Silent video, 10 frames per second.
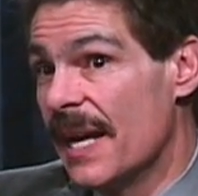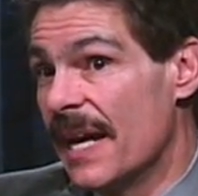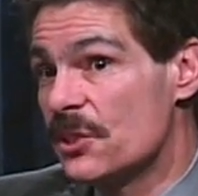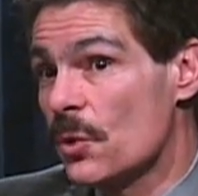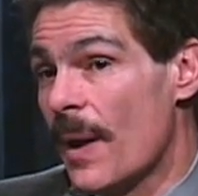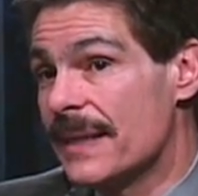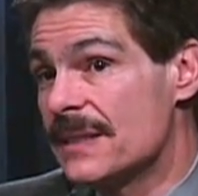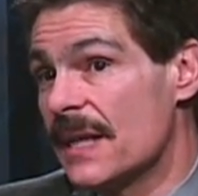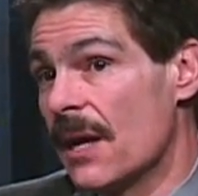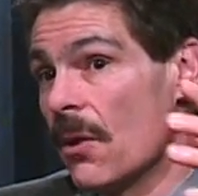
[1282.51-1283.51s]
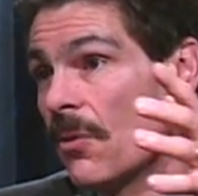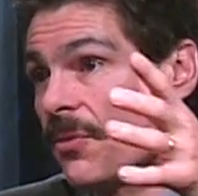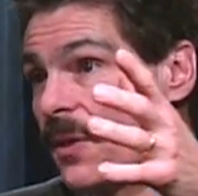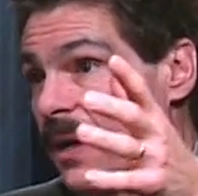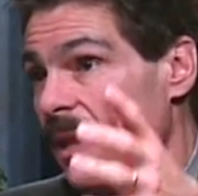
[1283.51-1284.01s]
And so I tell
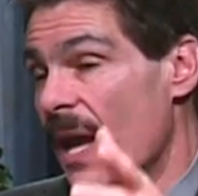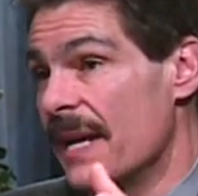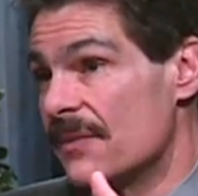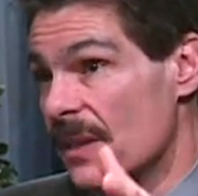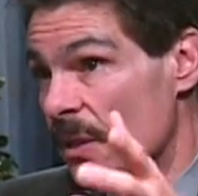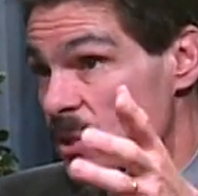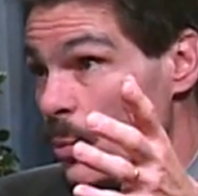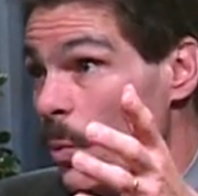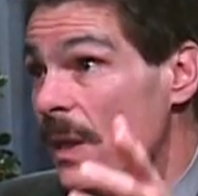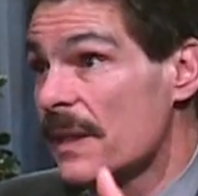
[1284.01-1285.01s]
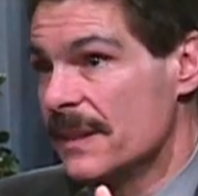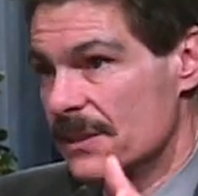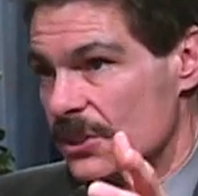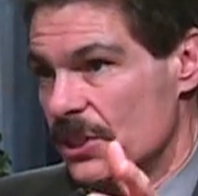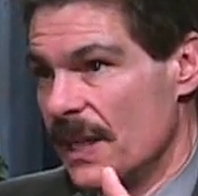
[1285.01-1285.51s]
the client that is willing
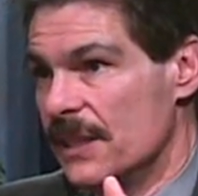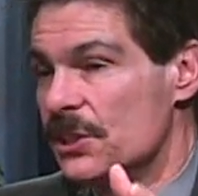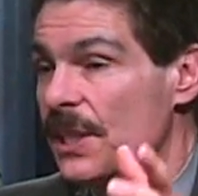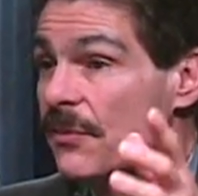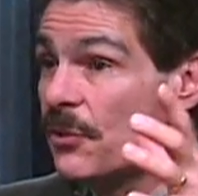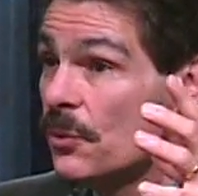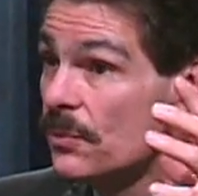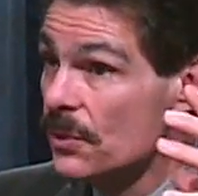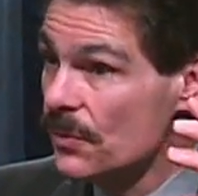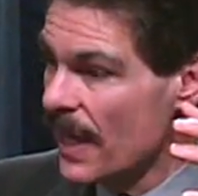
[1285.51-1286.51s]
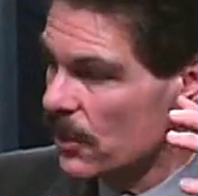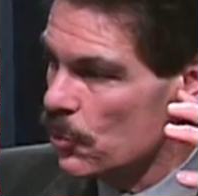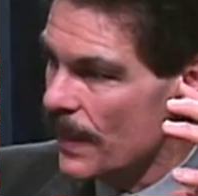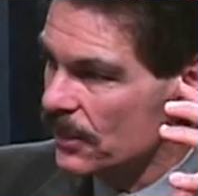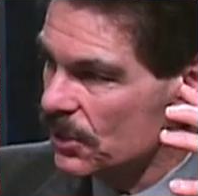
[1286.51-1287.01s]
to change, if you do that, you
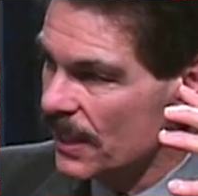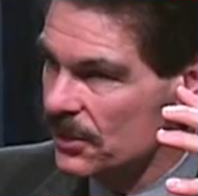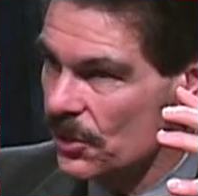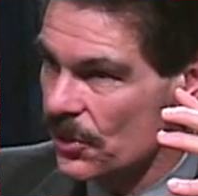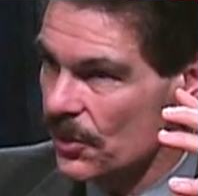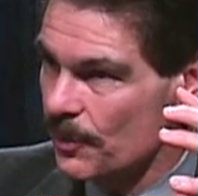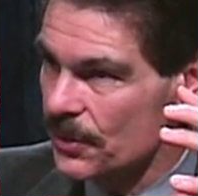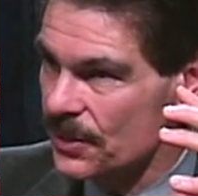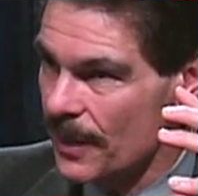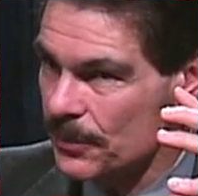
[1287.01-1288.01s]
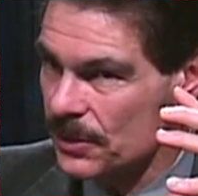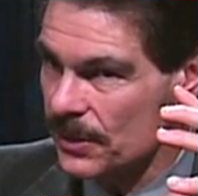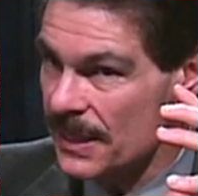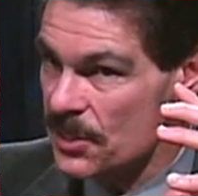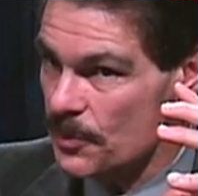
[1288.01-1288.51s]
may change her perception,
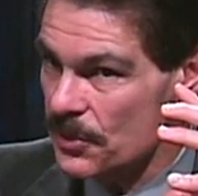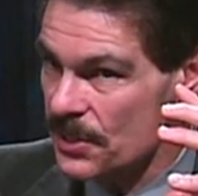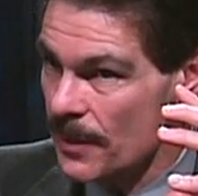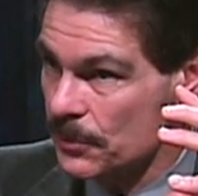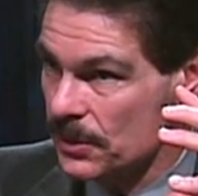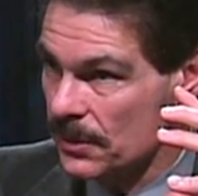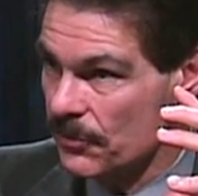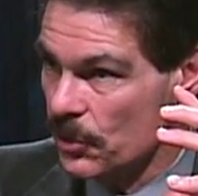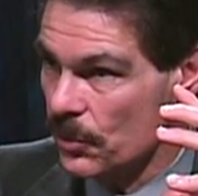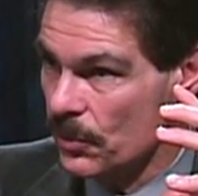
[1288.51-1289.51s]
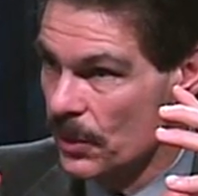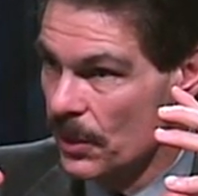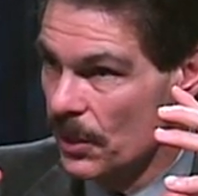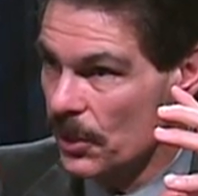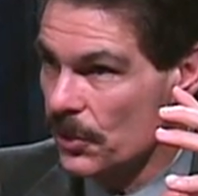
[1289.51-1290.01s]
his perception of you.
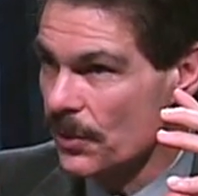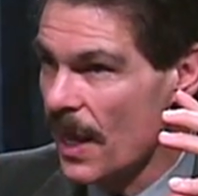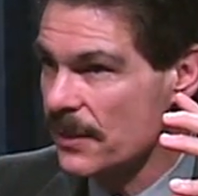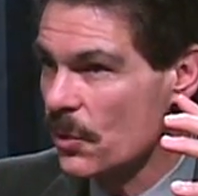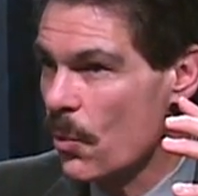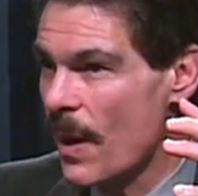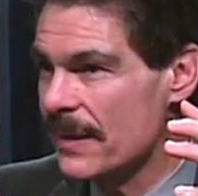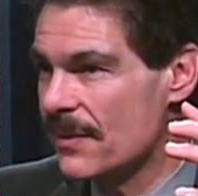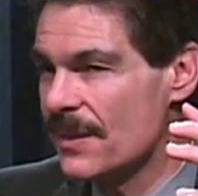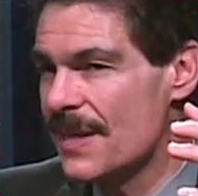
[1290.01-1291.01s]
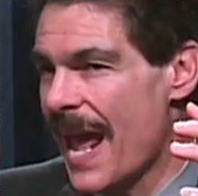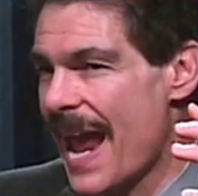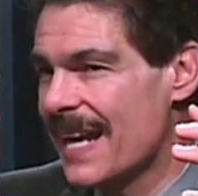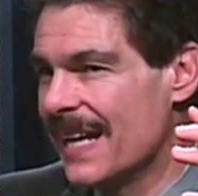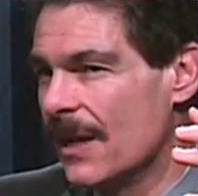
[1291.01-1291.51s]
You're not quite the
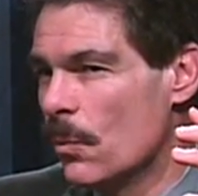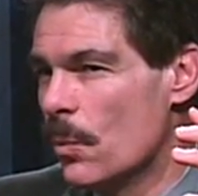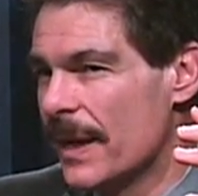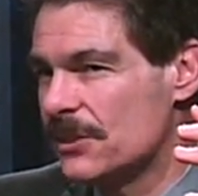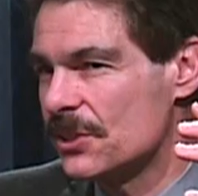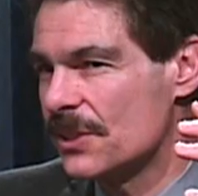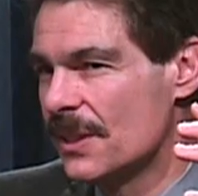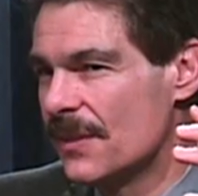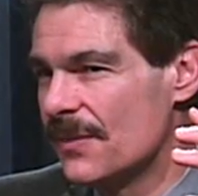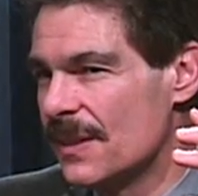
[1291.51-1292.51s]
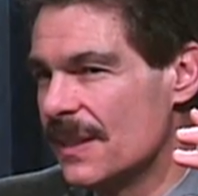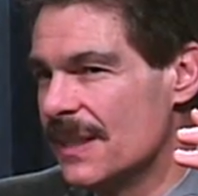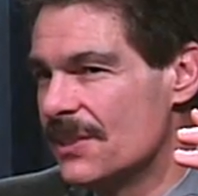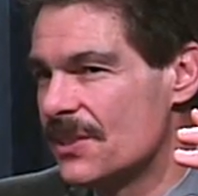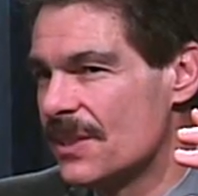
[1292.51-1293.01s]
nagging witch that
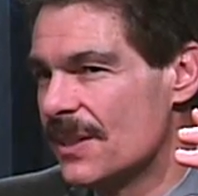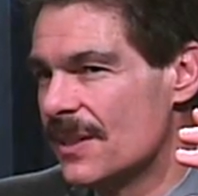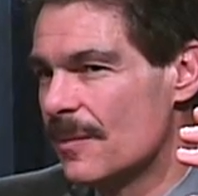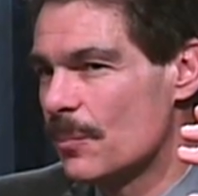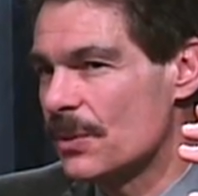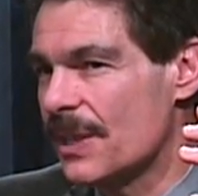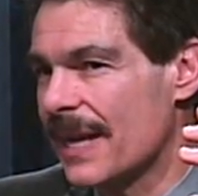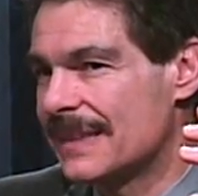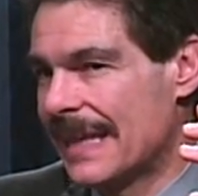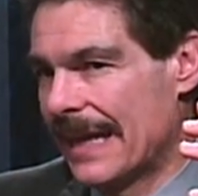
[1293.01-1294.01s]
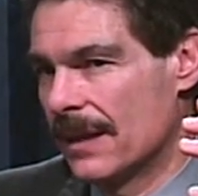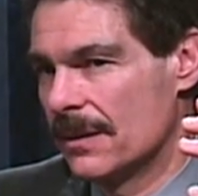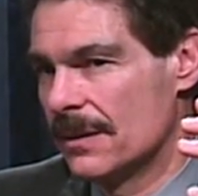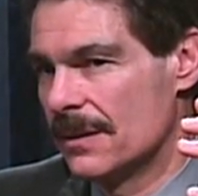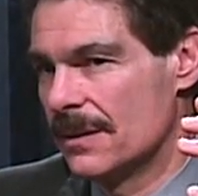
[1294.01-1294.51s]
needs protecting,
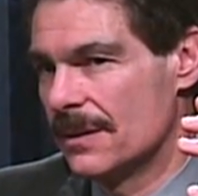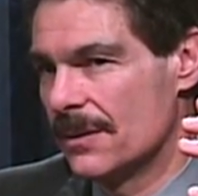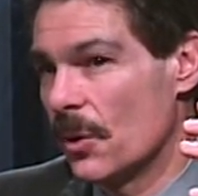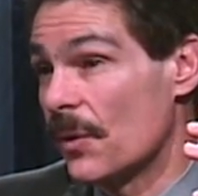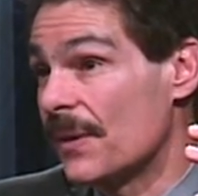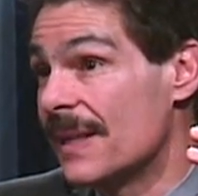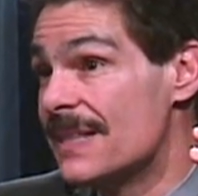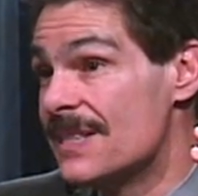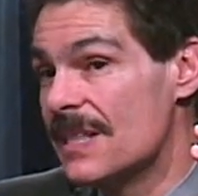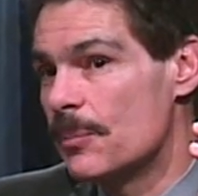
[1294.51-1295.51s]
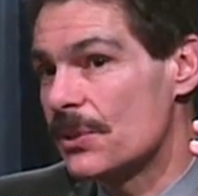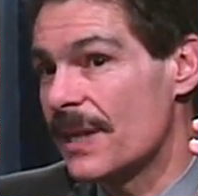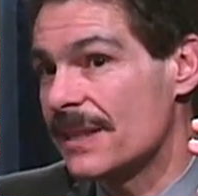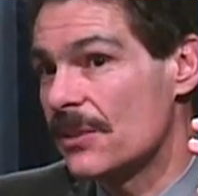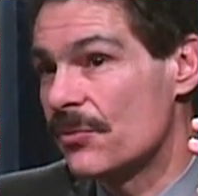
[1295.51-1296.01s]
or the kids need
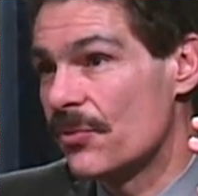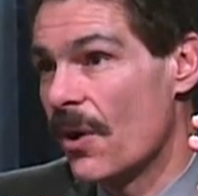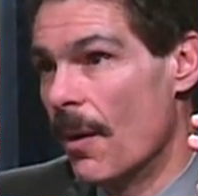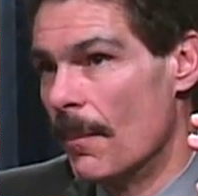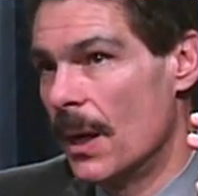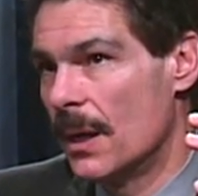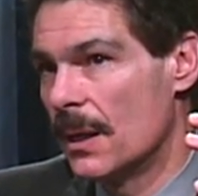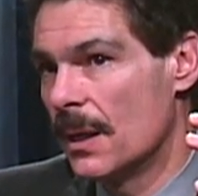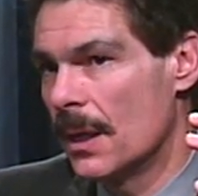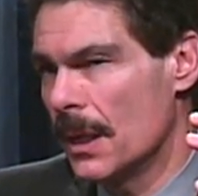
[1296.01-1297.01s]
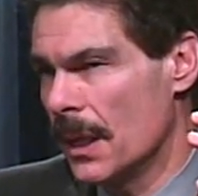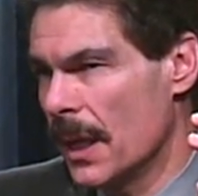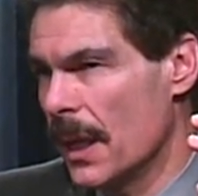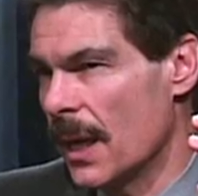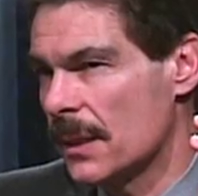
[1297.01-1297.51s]
protecting from.
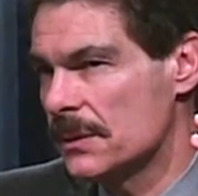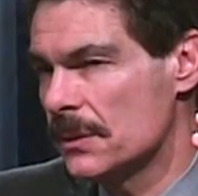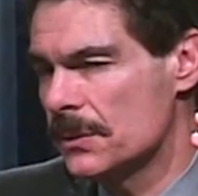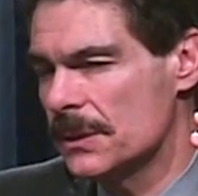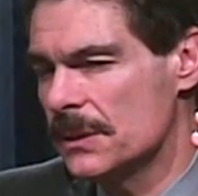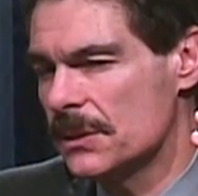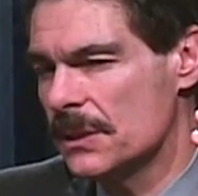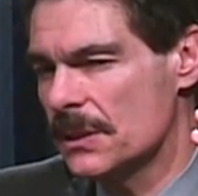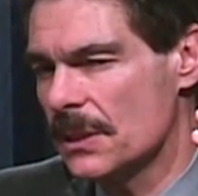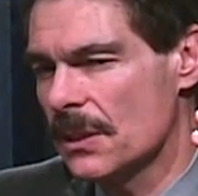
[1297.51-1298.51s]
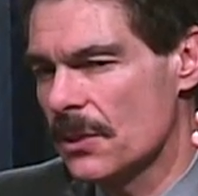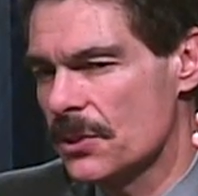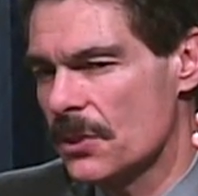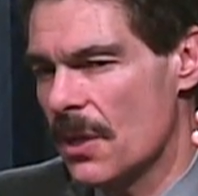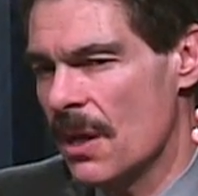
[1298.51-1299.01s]
Yeah, you know, she's a little
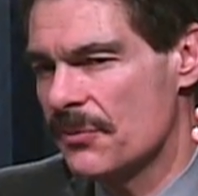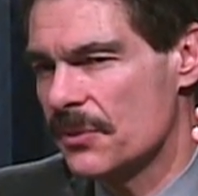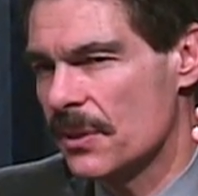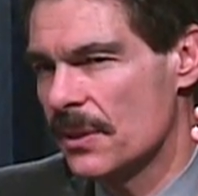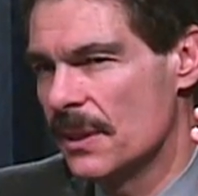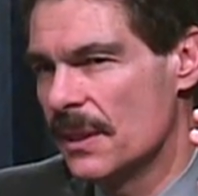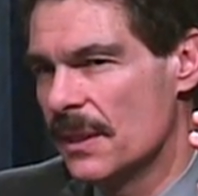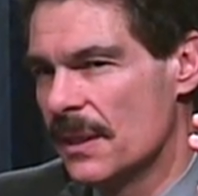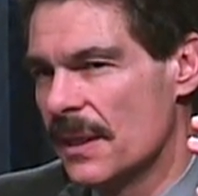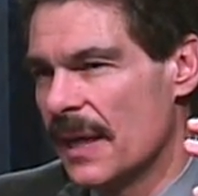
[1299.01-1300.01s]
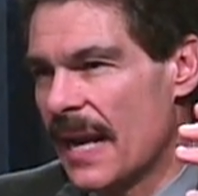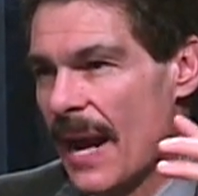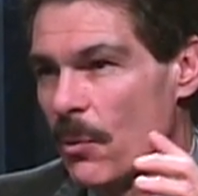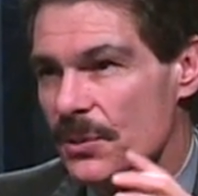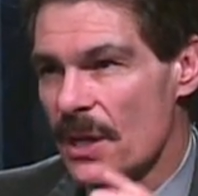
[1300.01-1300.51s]
softer. And I
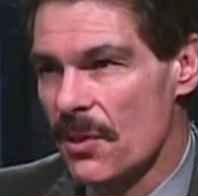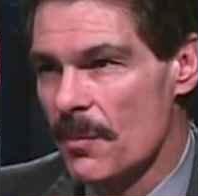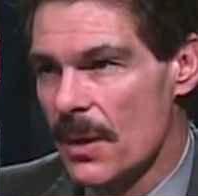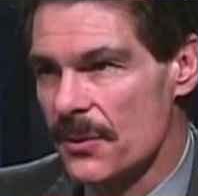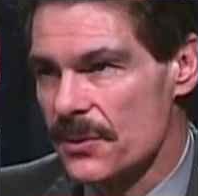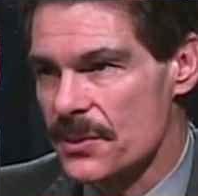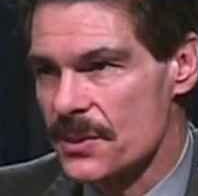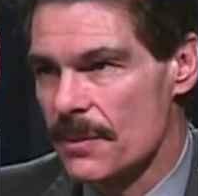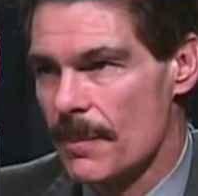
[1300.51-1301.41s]
will tell the mothers,